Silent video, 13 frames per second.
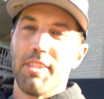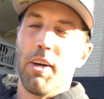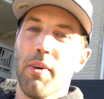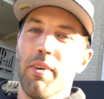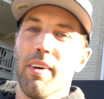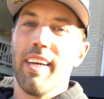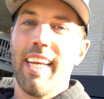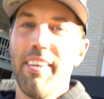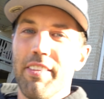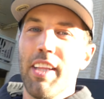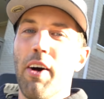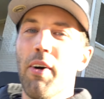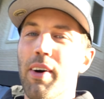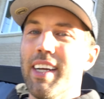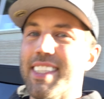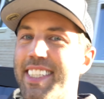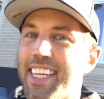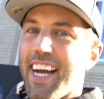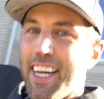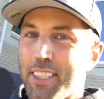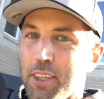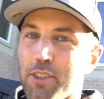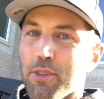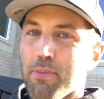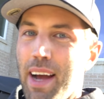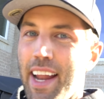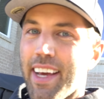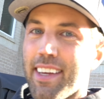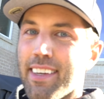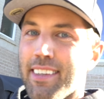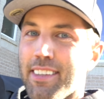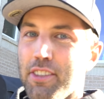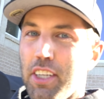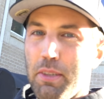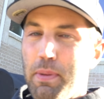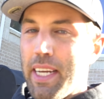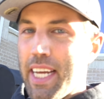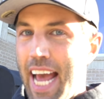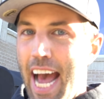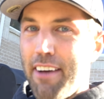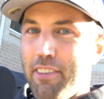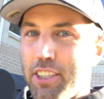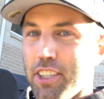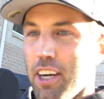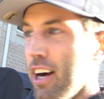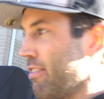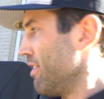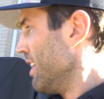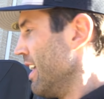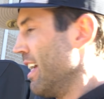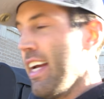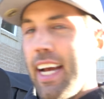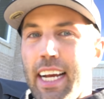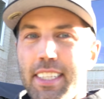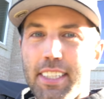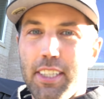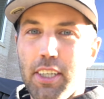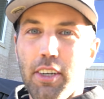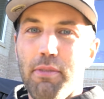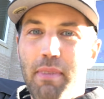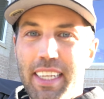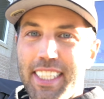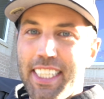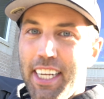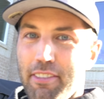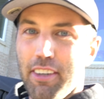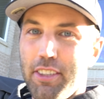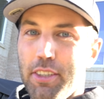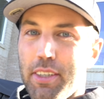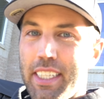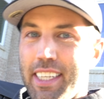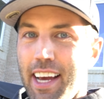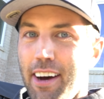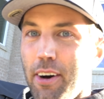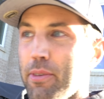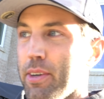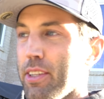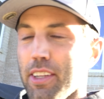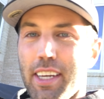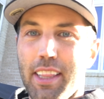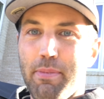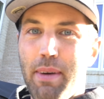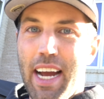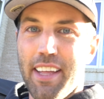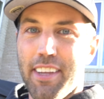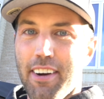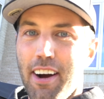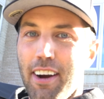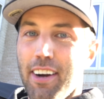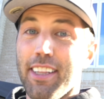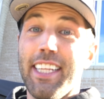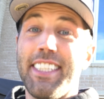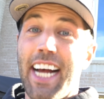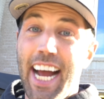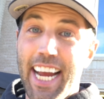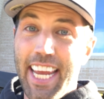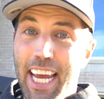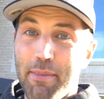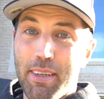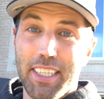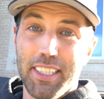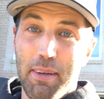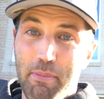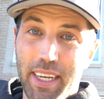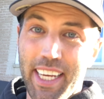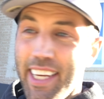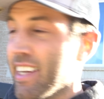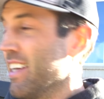So even though it's not too dramatic, just being a ½ inch off, it still makes a difference. You can tell when you look at the back of the car, at least I can because I'm picky.